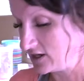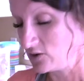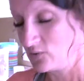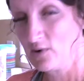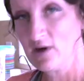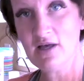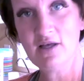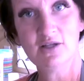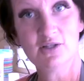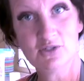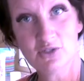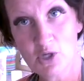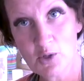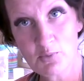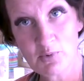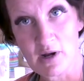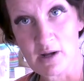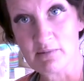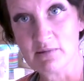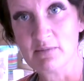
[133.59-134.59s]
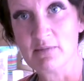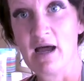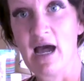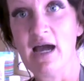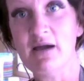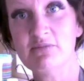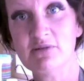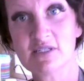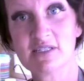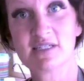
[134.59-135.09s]
Well, no problem.
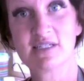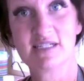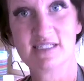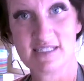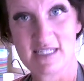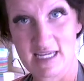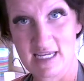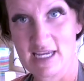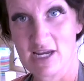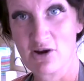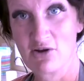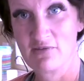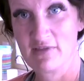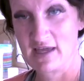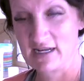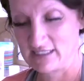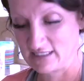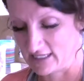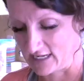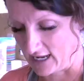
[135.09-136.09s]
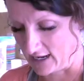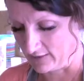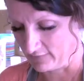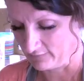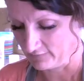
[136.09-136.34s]
I'm just gonna take care of that today.